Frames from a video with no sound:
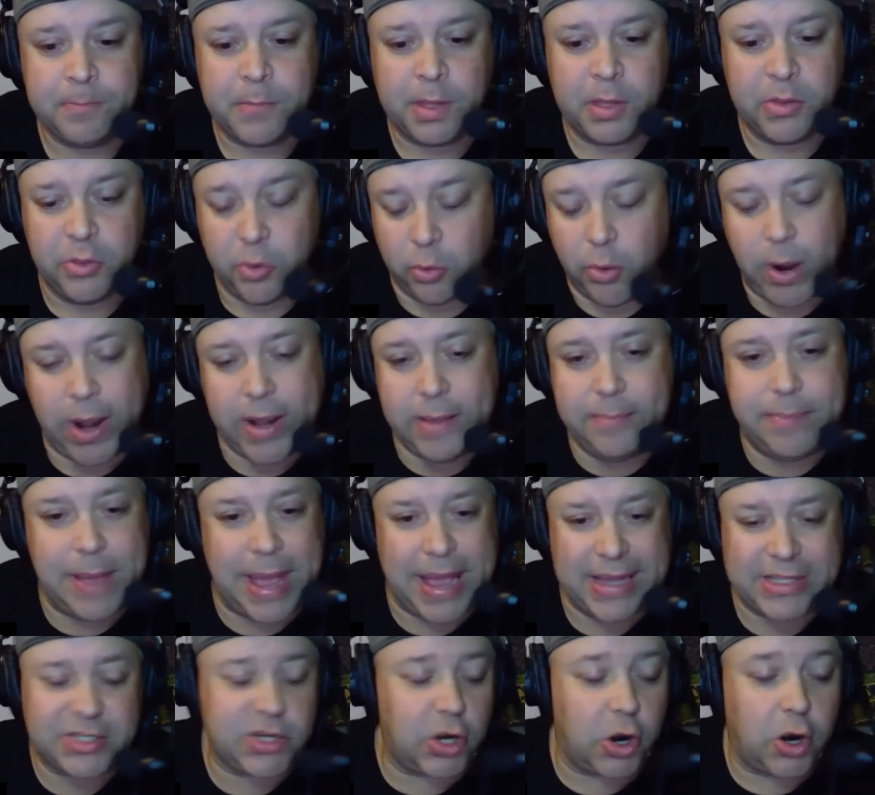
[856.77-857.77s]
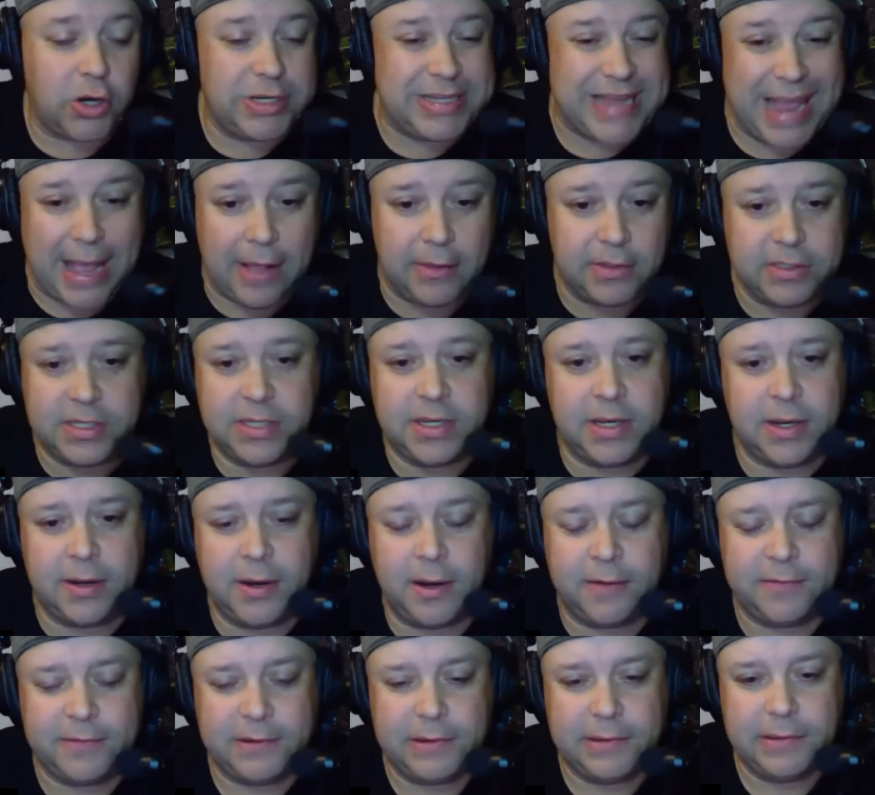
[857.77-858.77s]
The running backs are talented
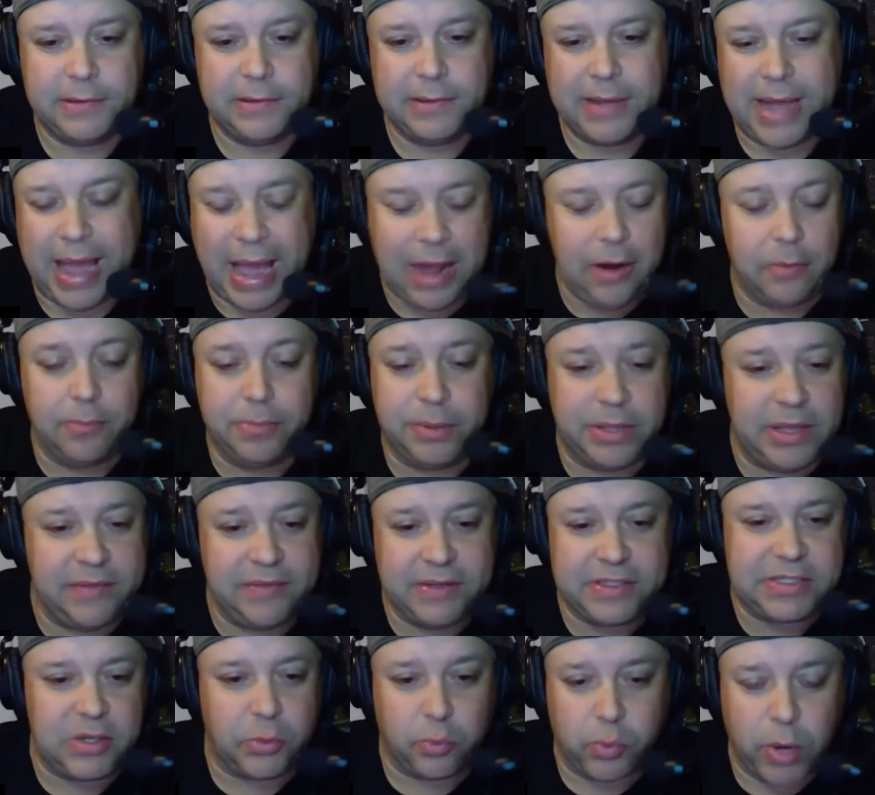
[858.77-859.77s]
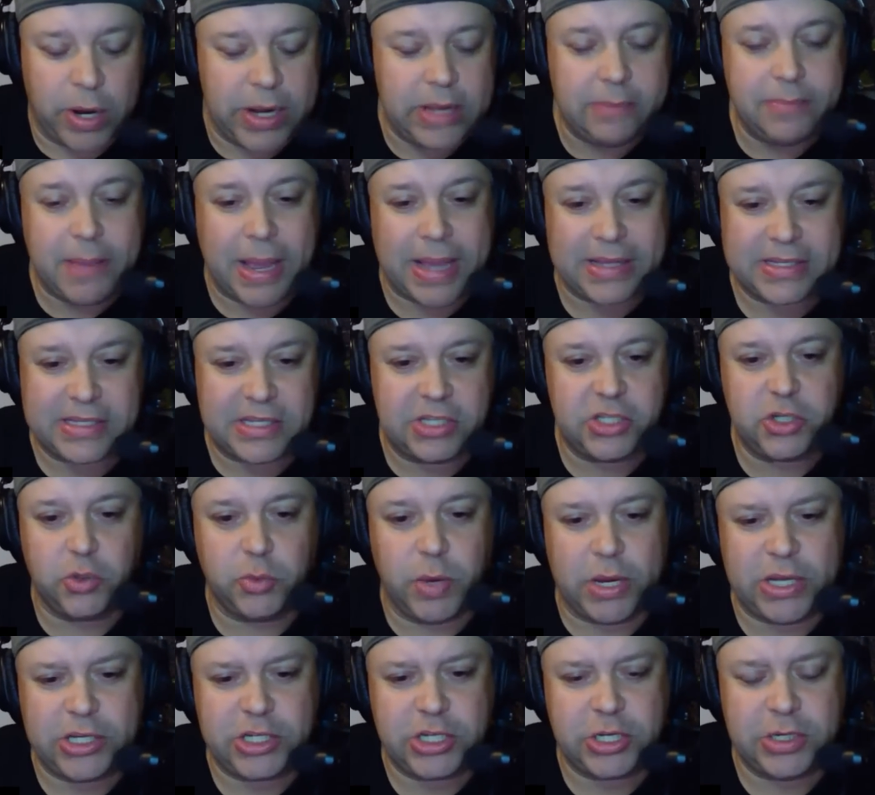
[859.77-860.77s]
enough. I don't believe it's a running back
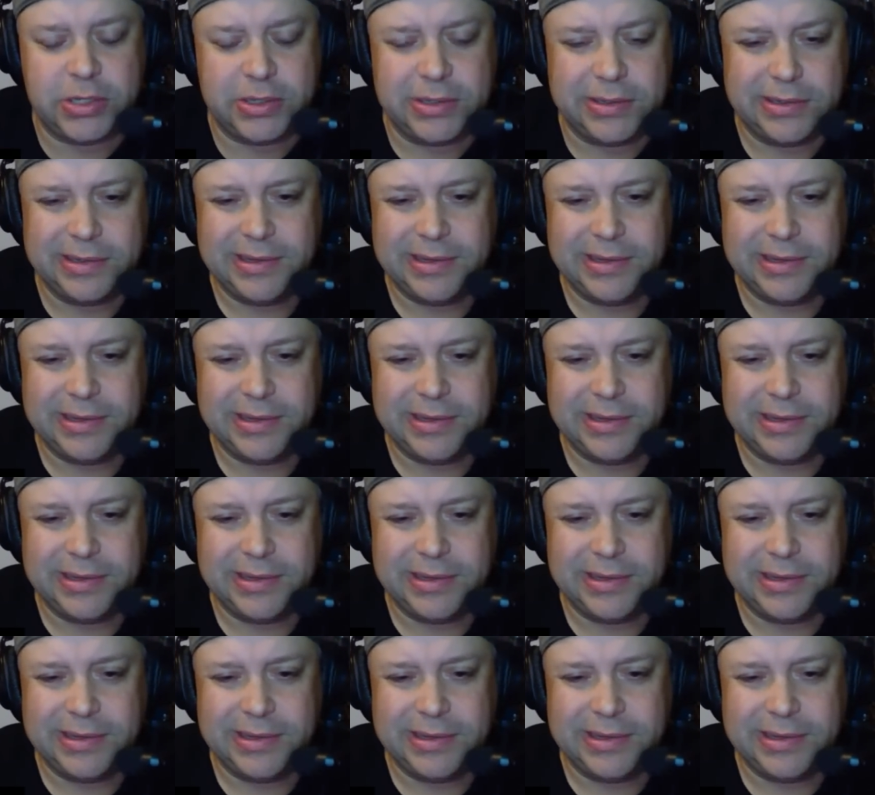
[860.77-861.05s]
situation.